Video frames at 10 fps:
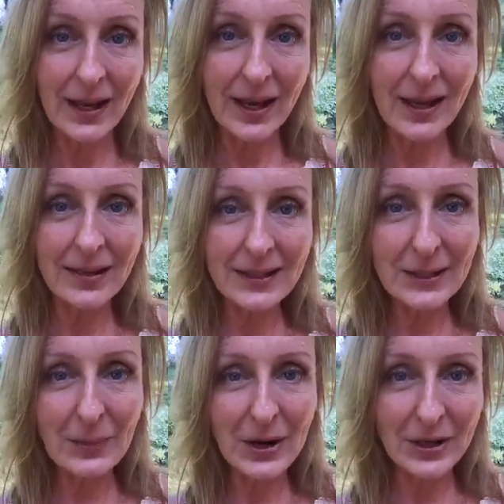And this
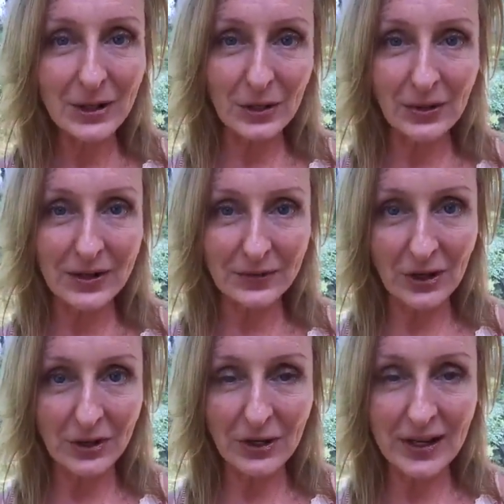is part of the joy of
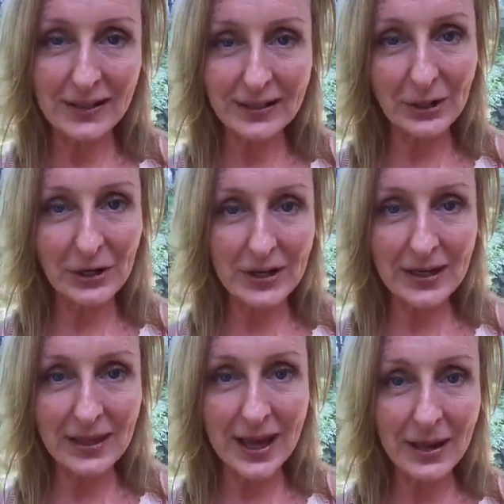Tantra, is learning
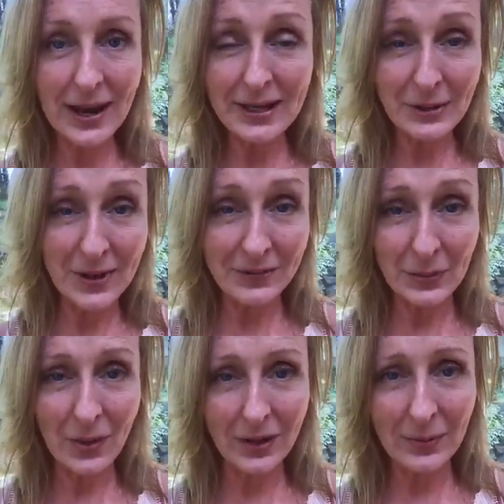that I don't have to walk